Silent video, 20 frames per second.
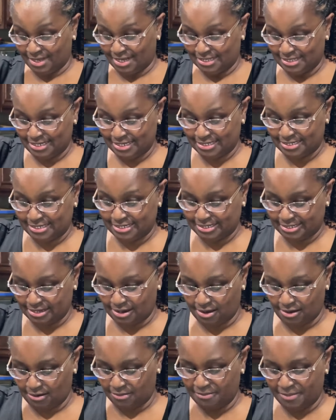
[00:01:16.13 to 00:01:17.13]
this is
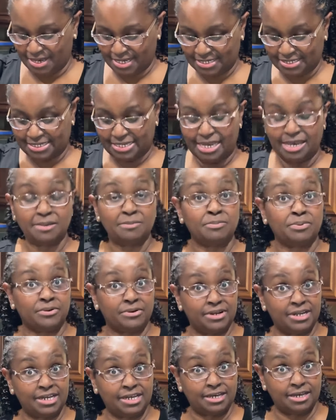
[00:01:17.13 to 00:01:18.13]
all mixed in
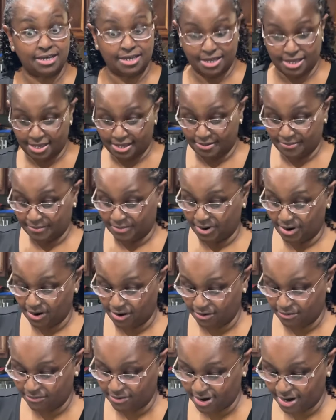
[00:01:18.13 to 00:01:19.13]
pretty good, all
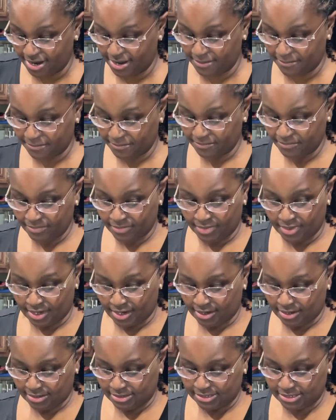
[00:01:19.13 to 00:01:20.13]
right?
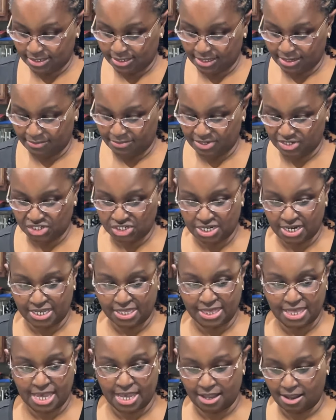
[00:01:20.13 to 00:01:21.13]
So let me shake
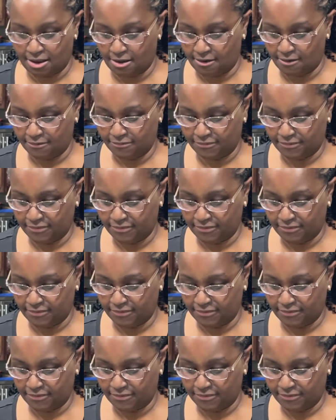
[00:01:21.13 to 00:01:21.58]
that off,